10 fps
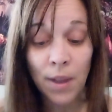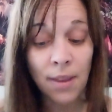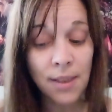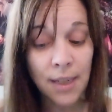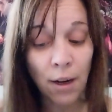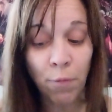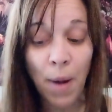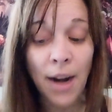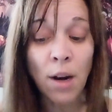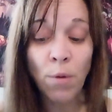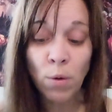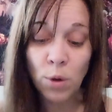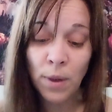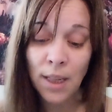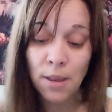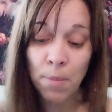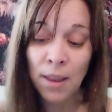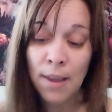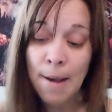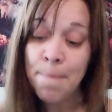In this state of mind, I wrote to Elizabeth.